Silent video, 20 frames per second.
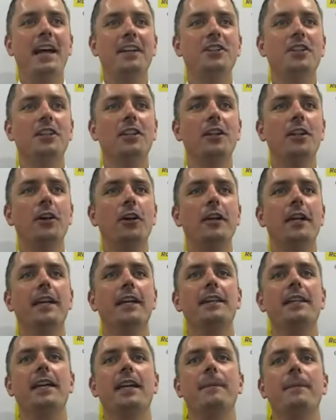As you're
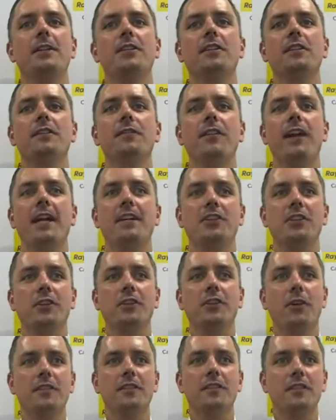looking at the images
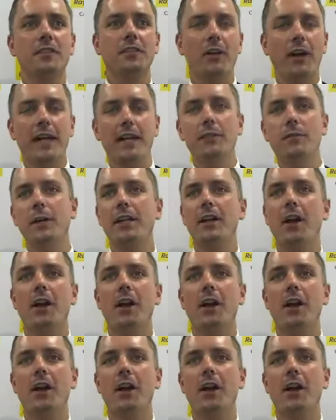flash across the screen,